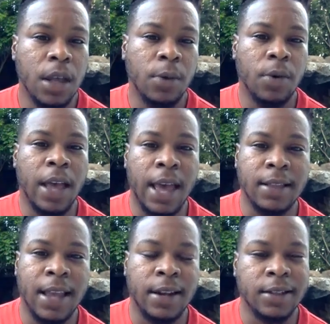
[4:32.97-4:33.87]
we'll add
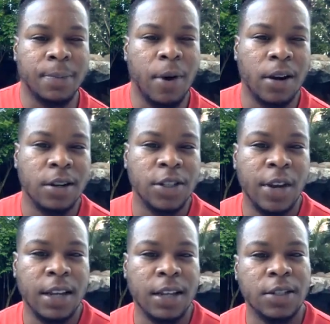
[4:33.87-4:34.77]
that as a part of the
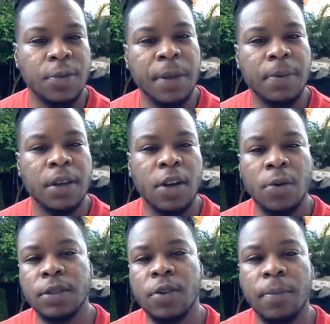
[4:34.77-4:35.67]
training so people can
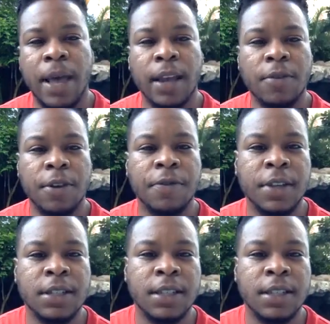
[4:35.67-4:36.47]
always go back and revisit